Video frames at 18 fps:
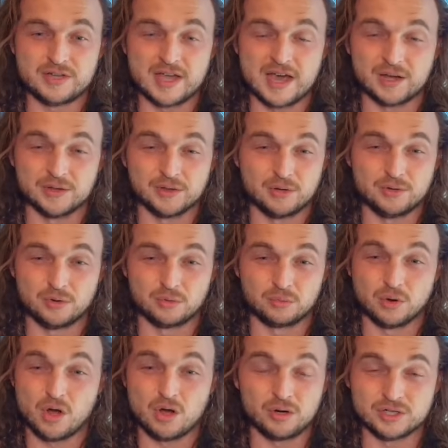download the
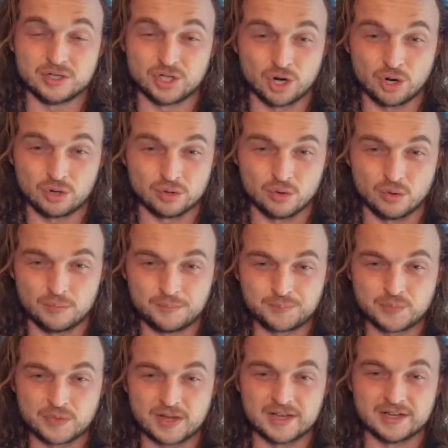wrong Eternl
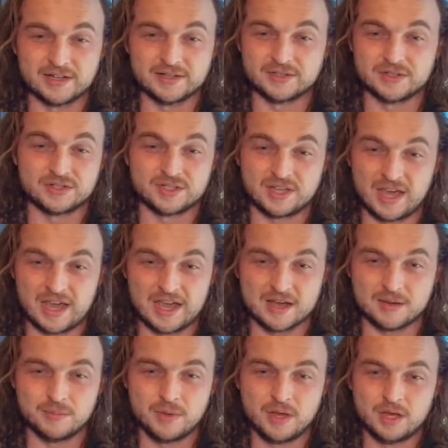and it's a
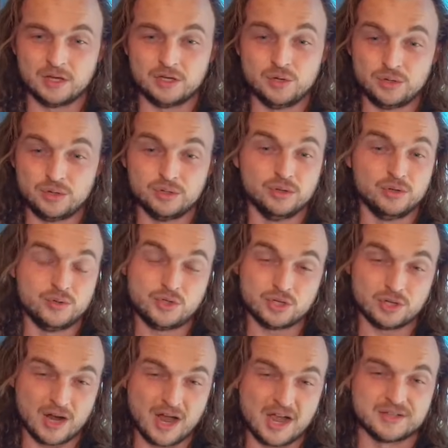scam, you could
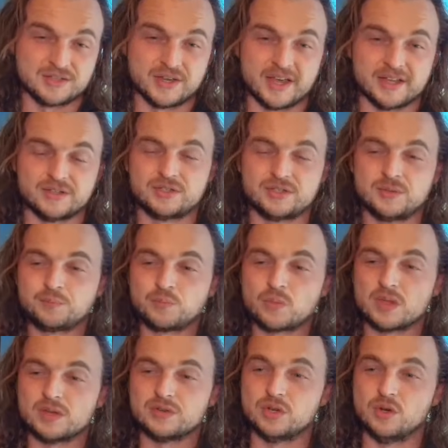lose your assets.
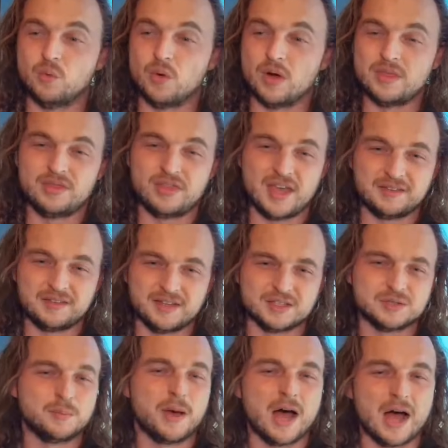So one thing
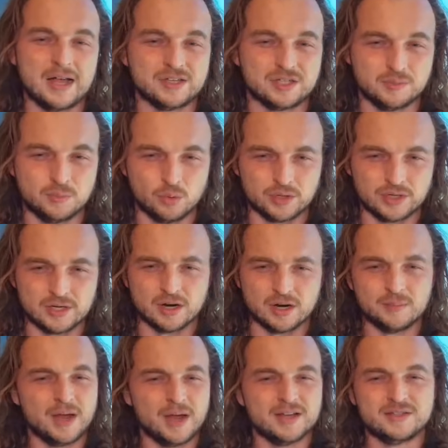that's possible
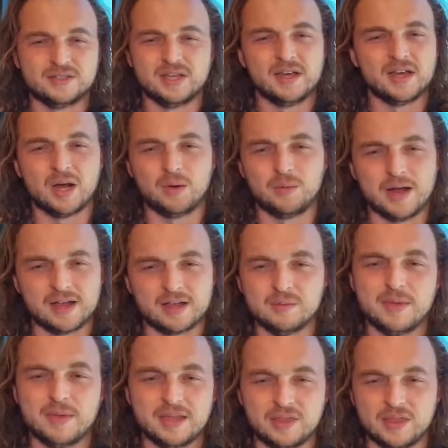here, I'm not saying I
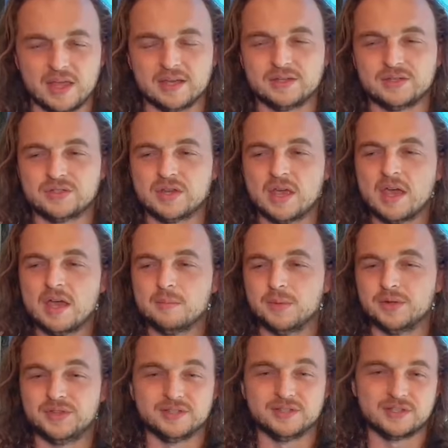recommend this,
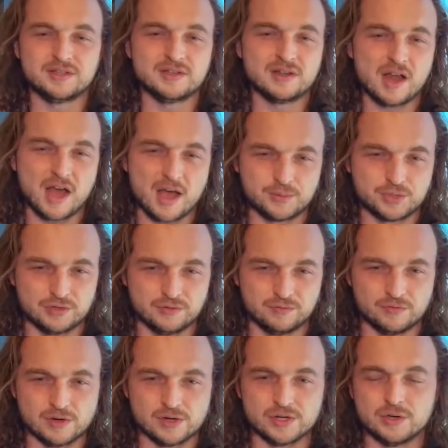but this is an
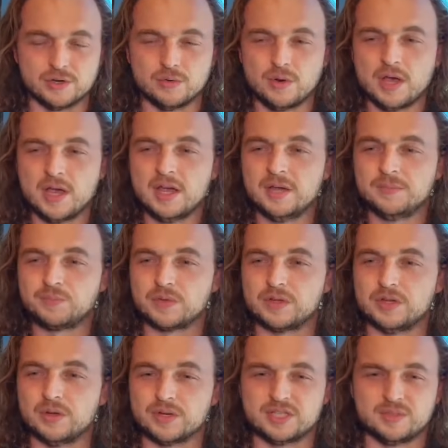option for you,
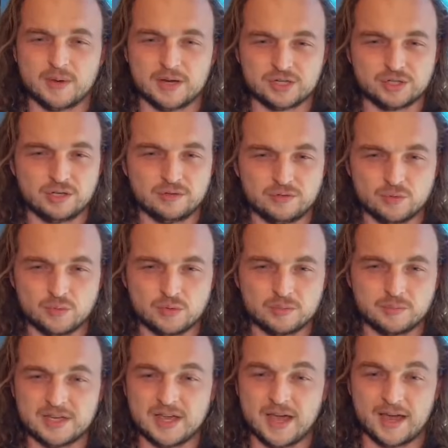you know, especially if you
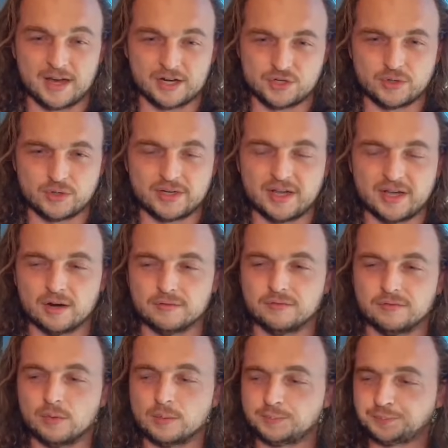want to be extra
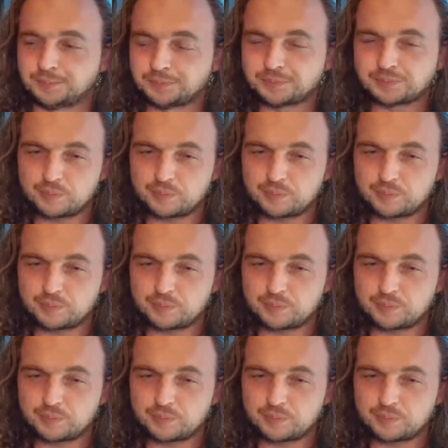careful,